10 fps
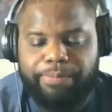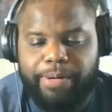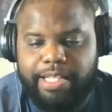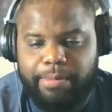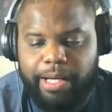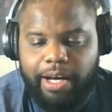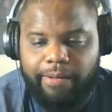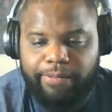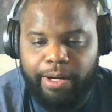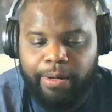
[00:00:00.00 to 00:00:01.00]
pisses okay. me
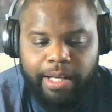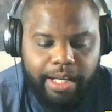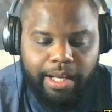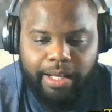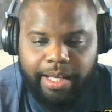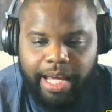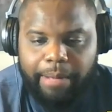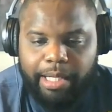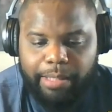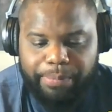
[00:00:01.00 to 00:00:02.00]
off, though. A, a
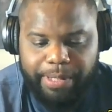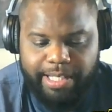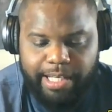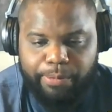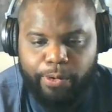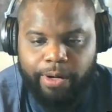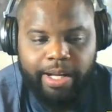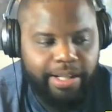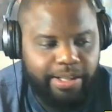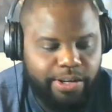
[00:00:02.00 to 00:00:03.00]
game like the P C port,
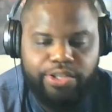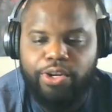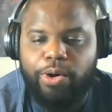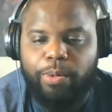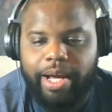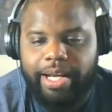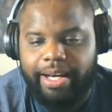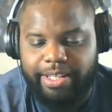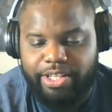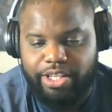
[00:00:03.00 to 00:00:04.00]
there's no way in
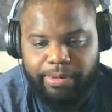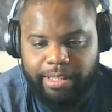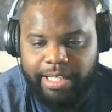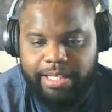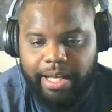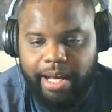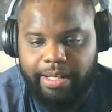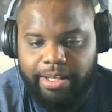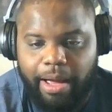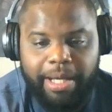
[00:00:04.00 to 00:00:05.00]
hell they should have released that.
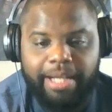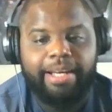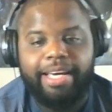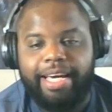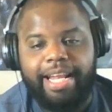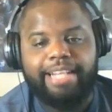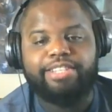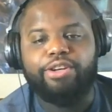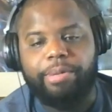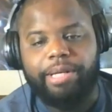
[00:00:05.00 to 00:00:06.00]
I mean, no. It had
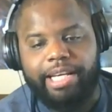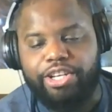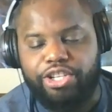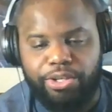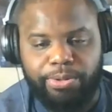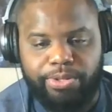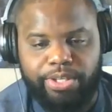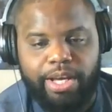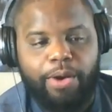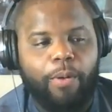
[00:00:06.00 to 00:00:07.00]
so many
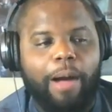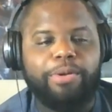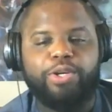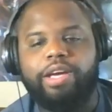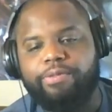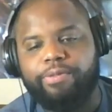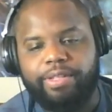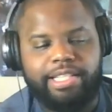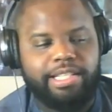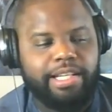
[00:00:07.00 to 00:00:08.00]
issues. Why would you even
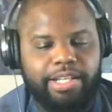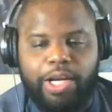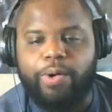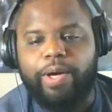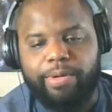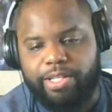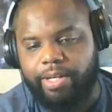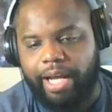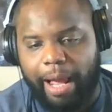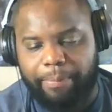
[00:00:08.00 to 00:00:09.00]
release it knowing what's
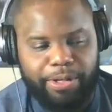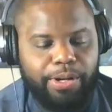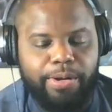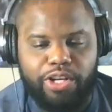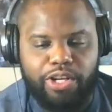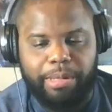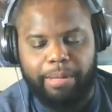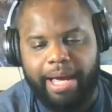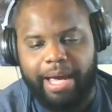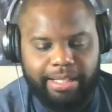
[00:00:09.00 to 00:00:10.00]
going to happen? You know it's going to be
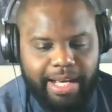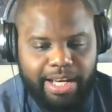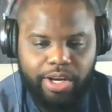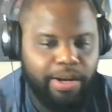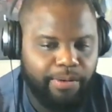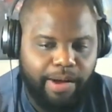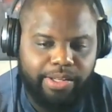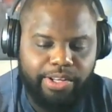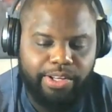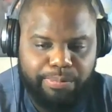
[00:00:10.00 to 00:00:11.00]
a backlash
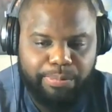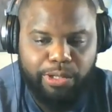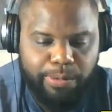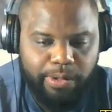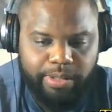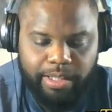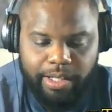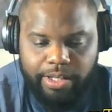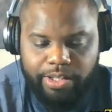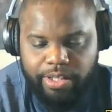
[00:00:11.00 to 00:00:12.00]
rather than just postpone the
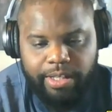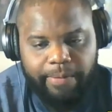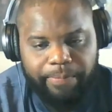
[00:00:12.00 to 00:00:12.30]
launch.